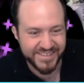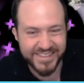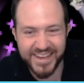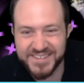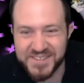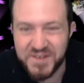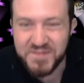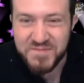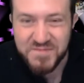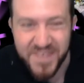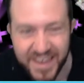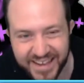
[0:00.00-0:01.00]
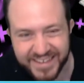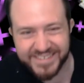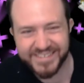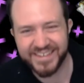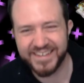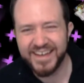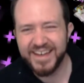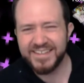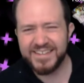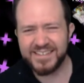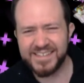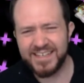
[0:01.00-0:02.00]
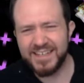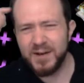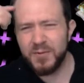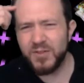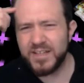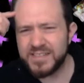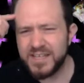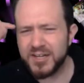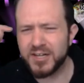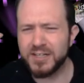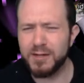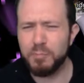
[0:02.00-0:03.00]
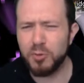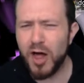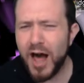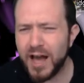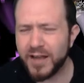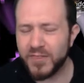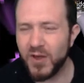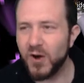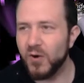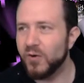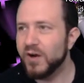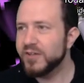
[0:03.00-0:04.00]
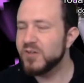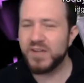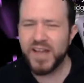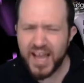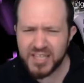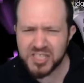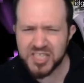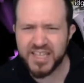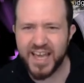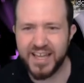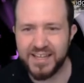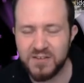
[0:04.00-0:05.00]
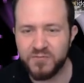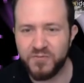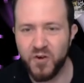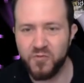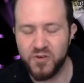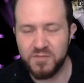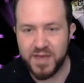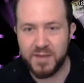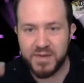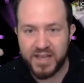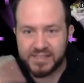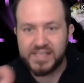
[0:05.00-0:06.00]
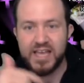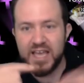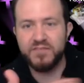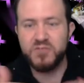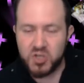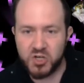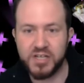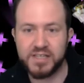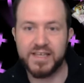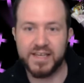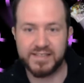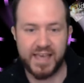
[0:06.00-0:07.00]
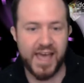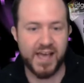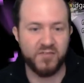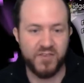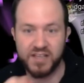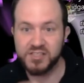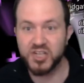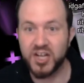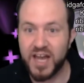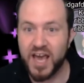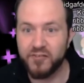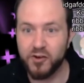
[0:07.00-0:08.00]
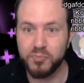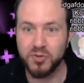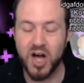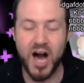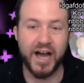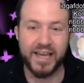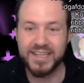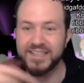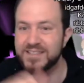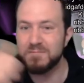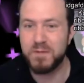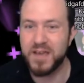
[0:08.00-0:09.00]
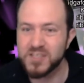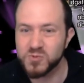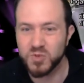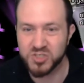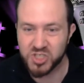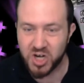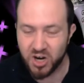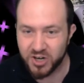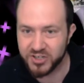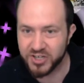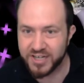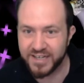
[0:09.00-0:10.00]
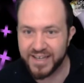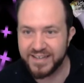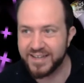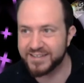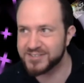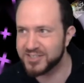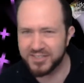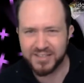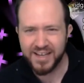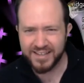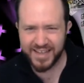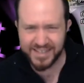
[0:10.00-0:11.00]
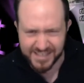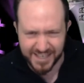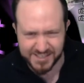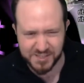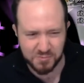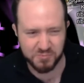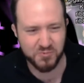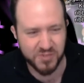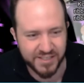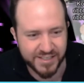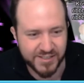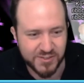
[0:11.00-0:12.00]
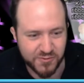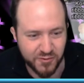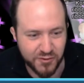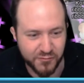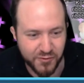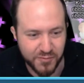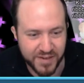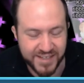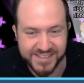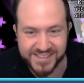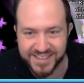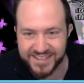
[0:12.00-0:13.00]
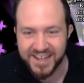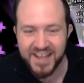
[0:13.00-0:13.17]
That's amazing! Does it? Let's say you're gonna block though. You can actually get info from that because if during the attack phase you're gonna have a block and it depends which card you're gonna get next turn, that's like some really useful information.